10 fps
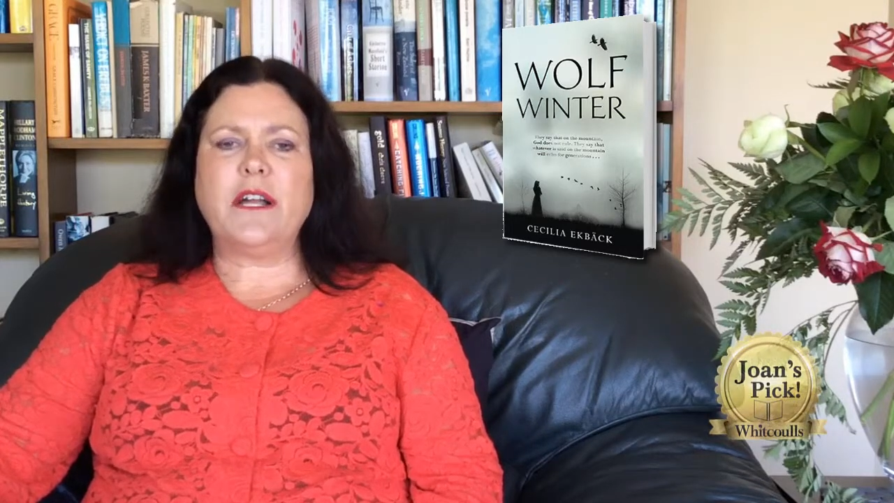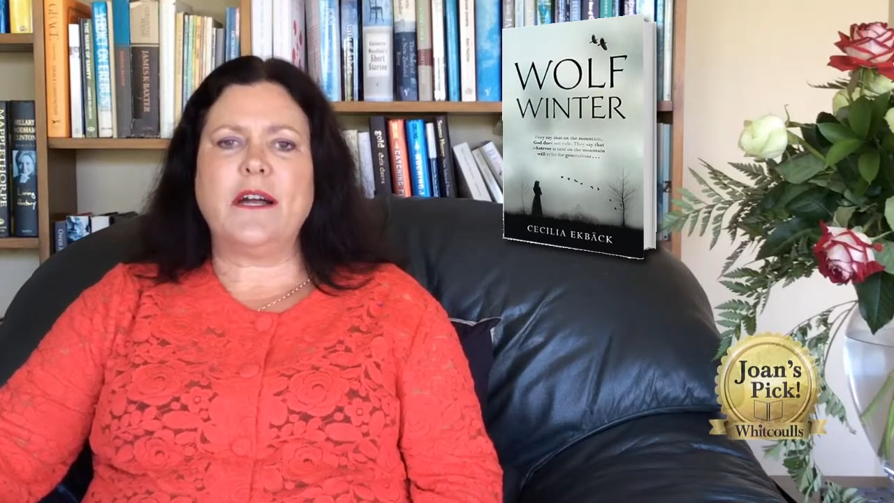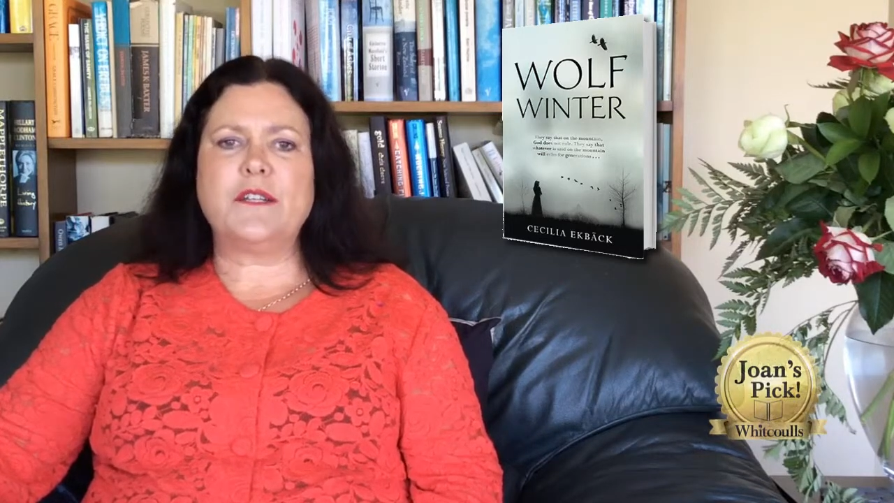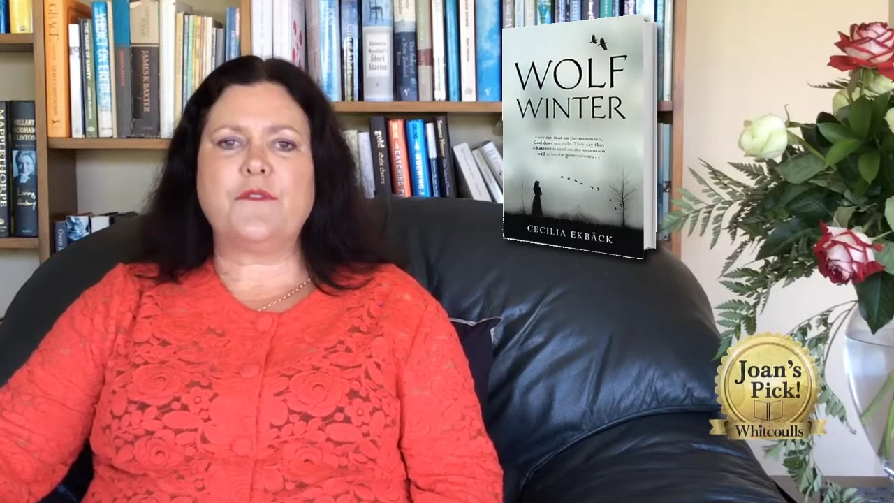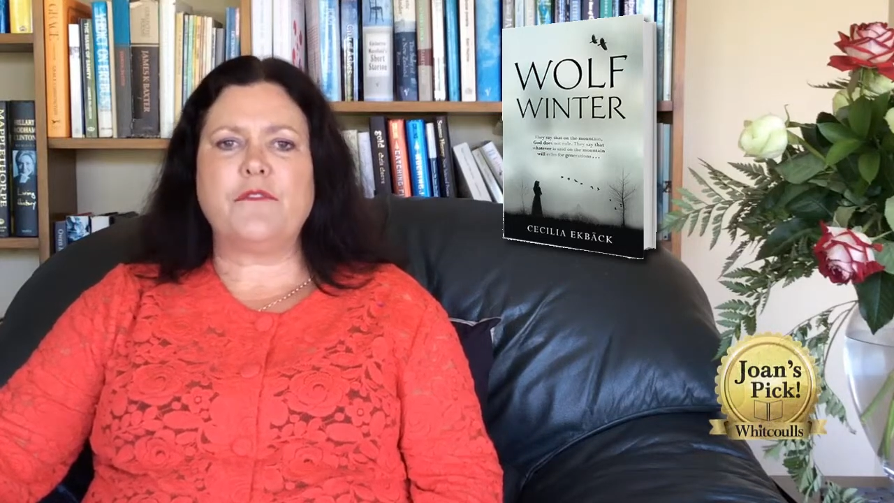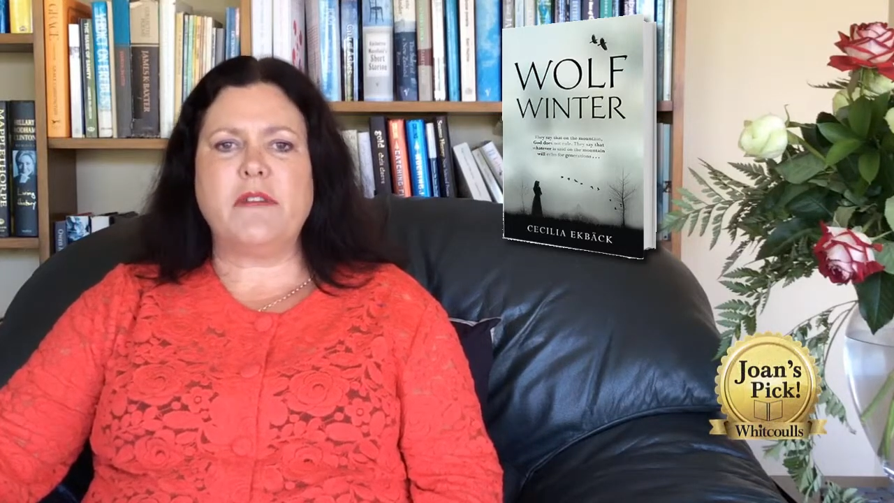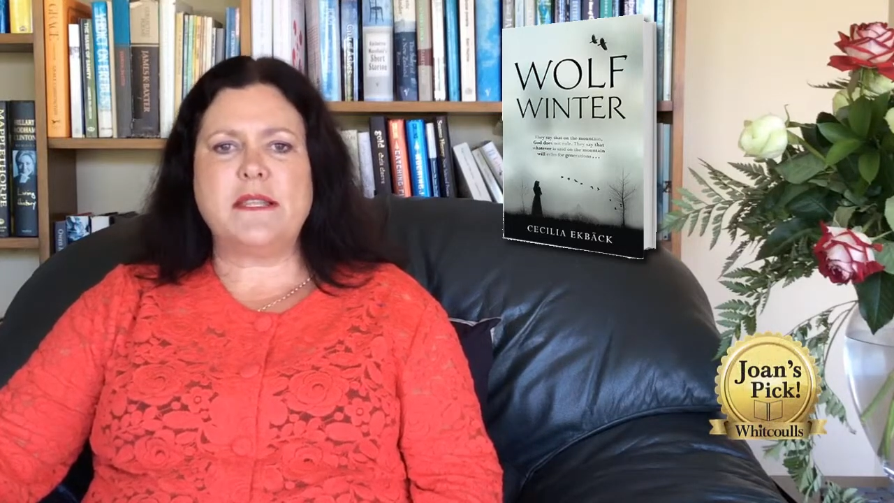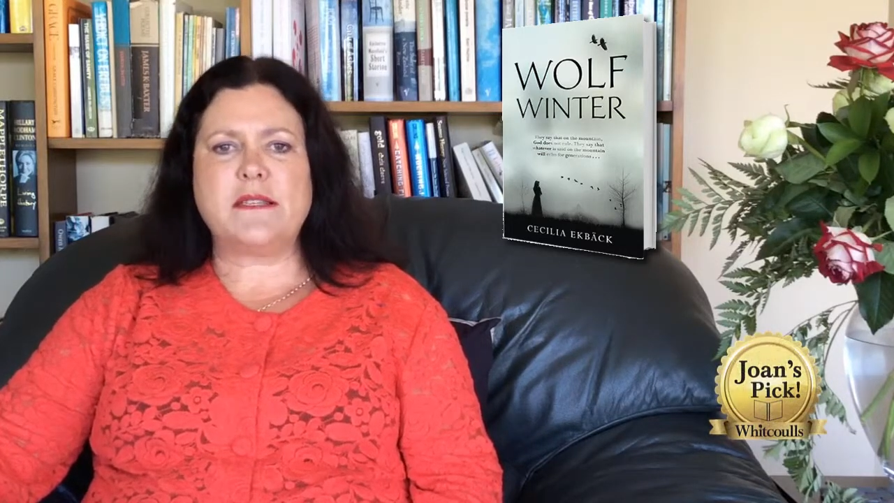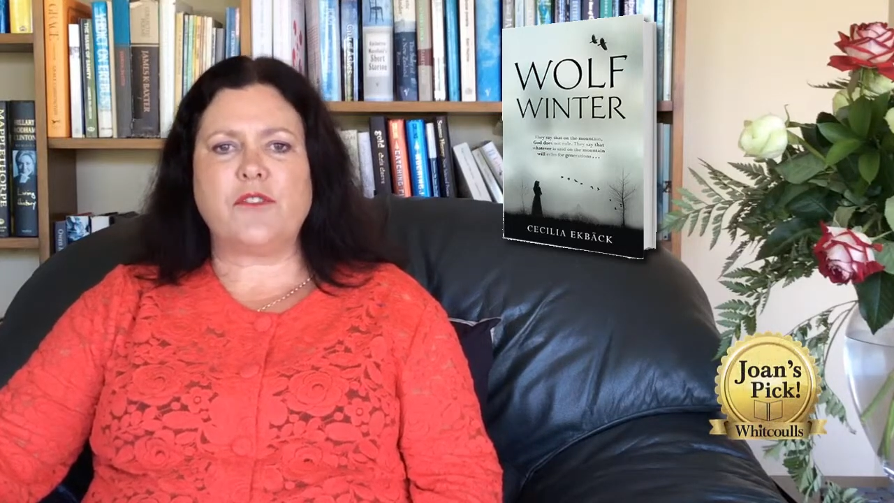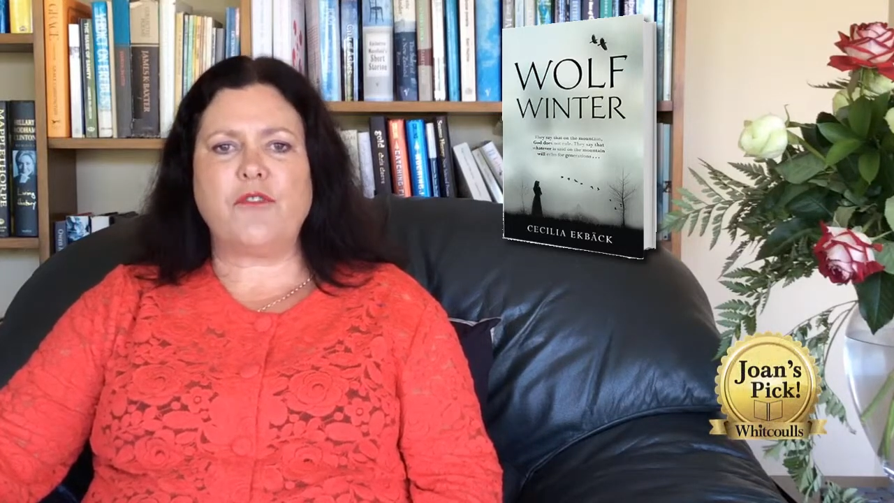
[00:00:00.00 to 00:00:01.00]
kind of
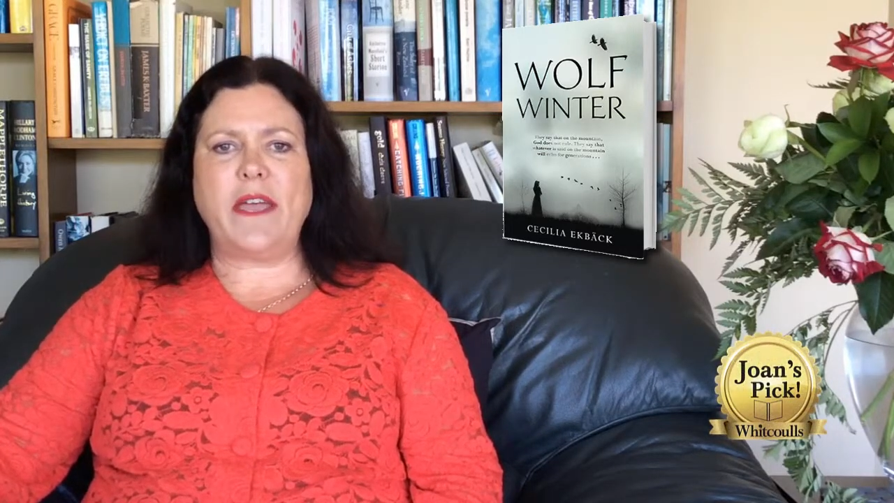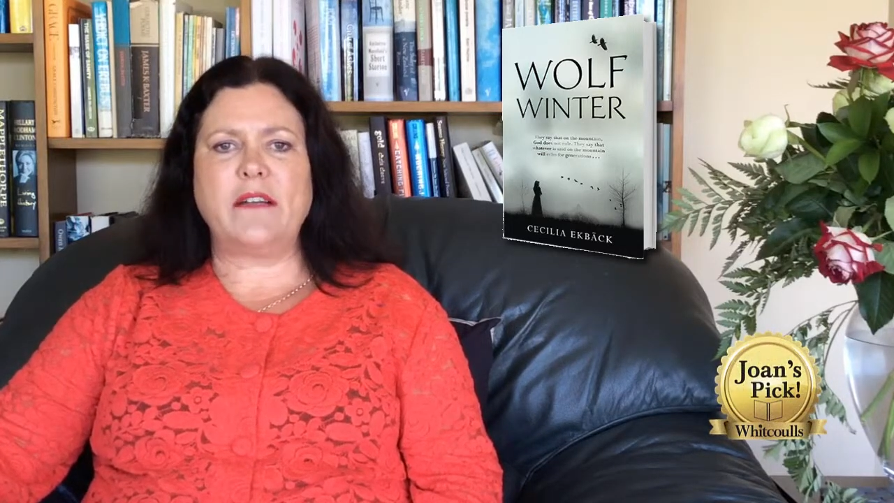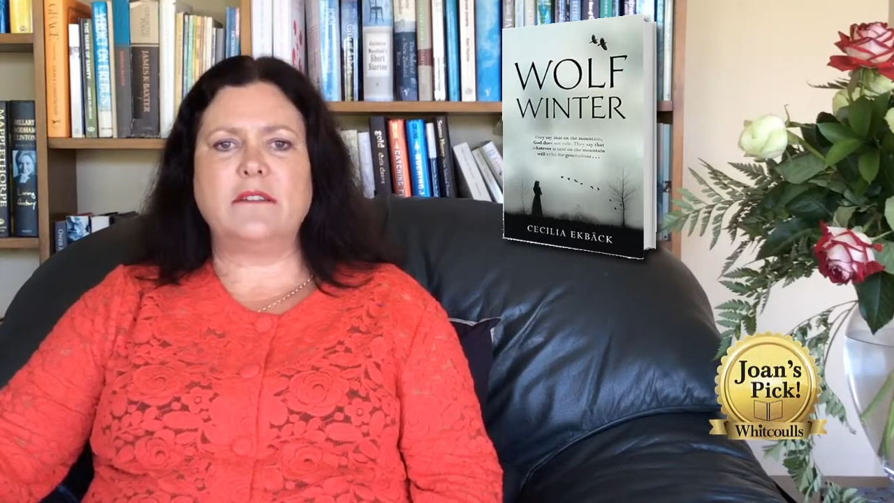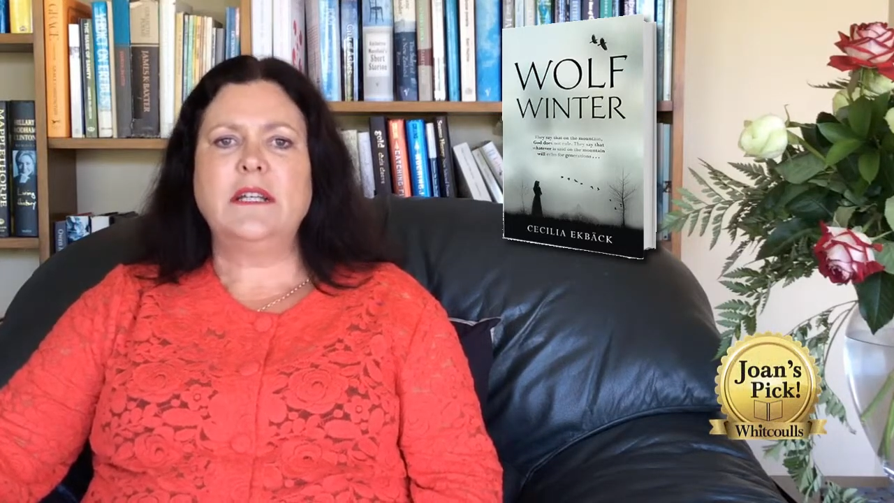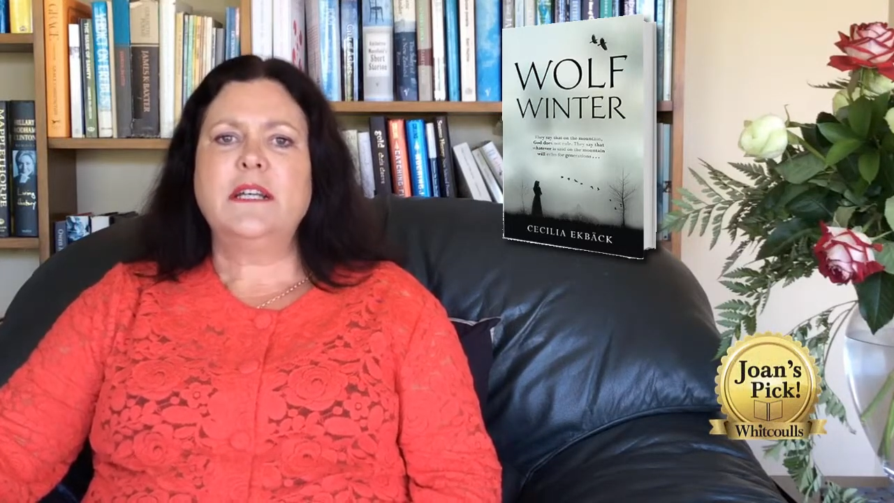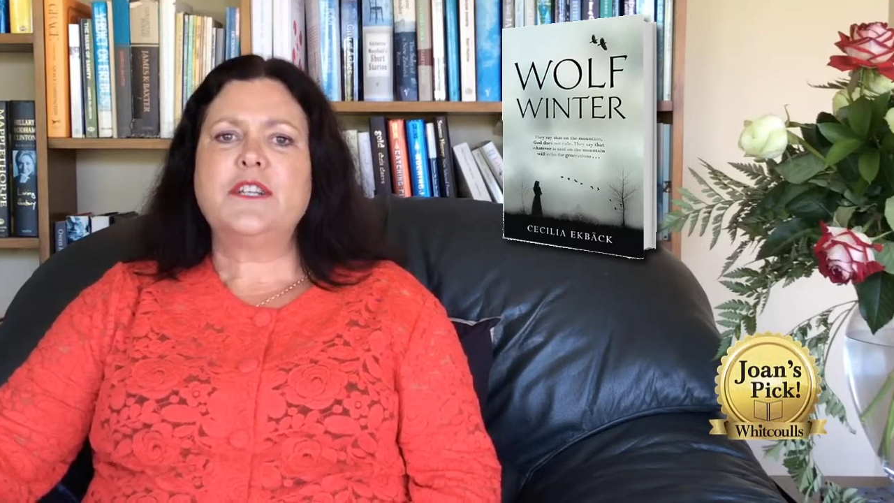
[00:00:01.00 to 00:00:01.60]
forensic trail